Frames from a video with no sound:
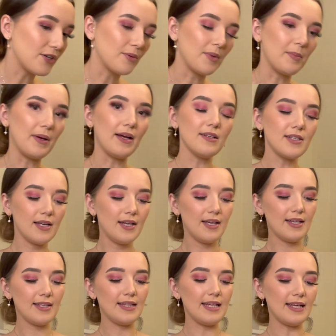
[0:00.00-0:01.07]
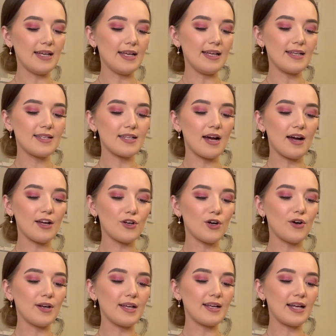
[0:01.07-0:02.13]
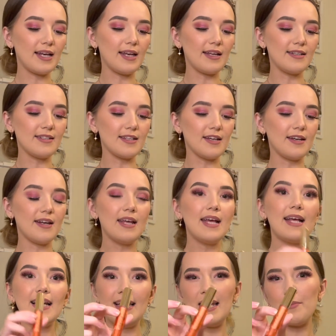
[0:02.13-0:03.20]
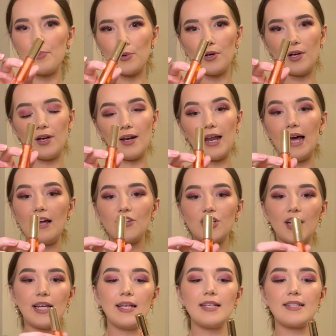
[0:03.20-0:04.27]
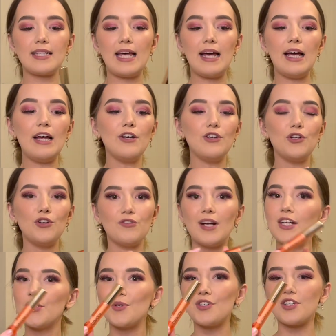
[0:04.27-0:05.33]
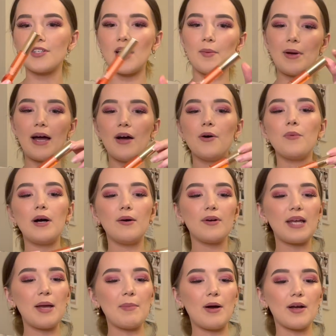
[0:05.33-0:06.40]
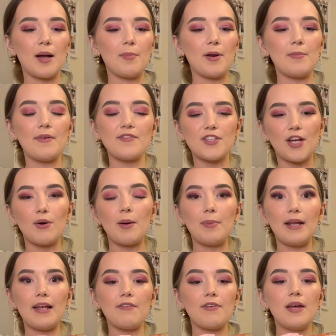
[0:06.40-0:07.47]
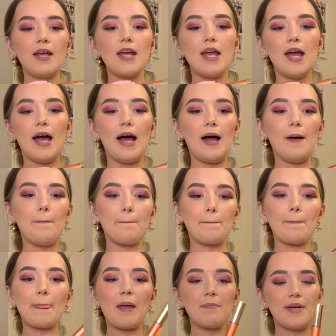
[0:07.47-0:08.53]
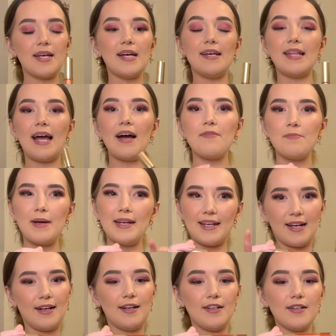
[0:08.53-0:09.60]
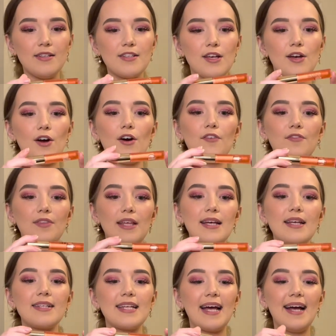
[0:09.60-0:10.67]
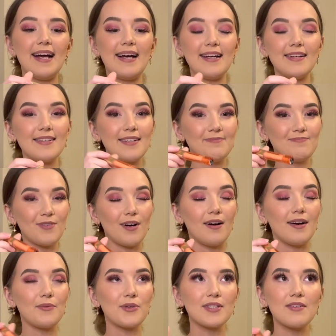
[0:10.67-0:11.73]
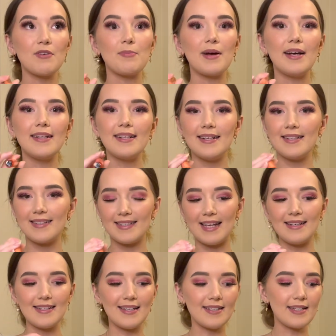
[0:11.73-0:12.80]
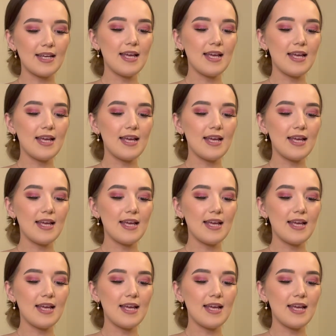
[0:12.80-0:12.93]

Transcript: on my bed, this Iconic London lip oil. Actually, it's their new range which has come out. Well, it came out a couple of months ago, I believe. But yeah, they have many colours of this, and what's even better, it's scented.